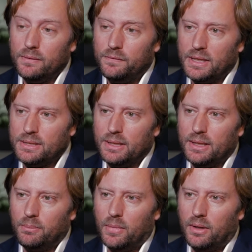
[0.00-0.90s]
in fixed
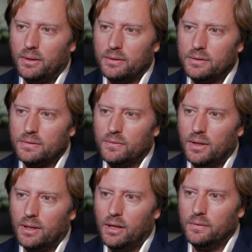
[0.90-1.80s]
income markets for
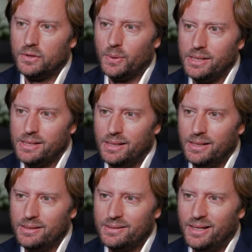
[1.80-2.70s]
a little over 20
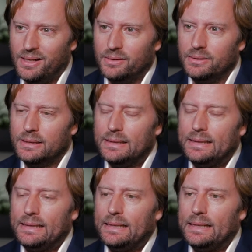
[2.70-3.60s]
years now.
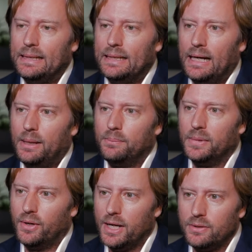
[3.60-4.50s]
Uh, I'm
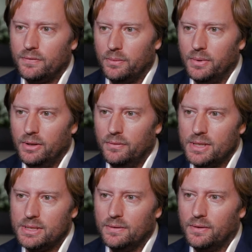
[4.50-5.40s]
a graduate from the
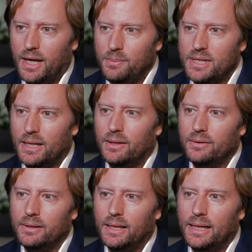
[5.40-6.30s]
University of Cape
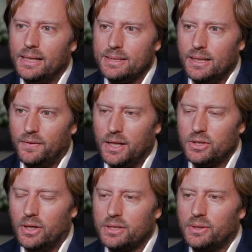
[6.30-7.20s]
Town, uh, CFA
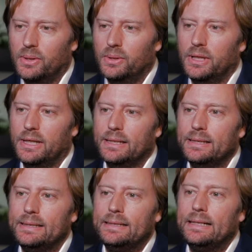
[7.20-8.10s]
charter holder.
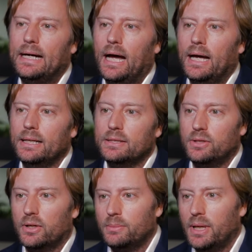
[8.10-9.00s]
I
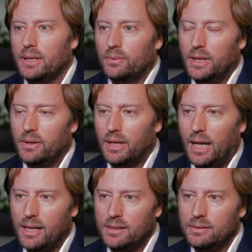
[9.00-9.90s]
started my career in
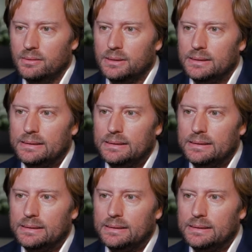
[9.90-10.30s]
London,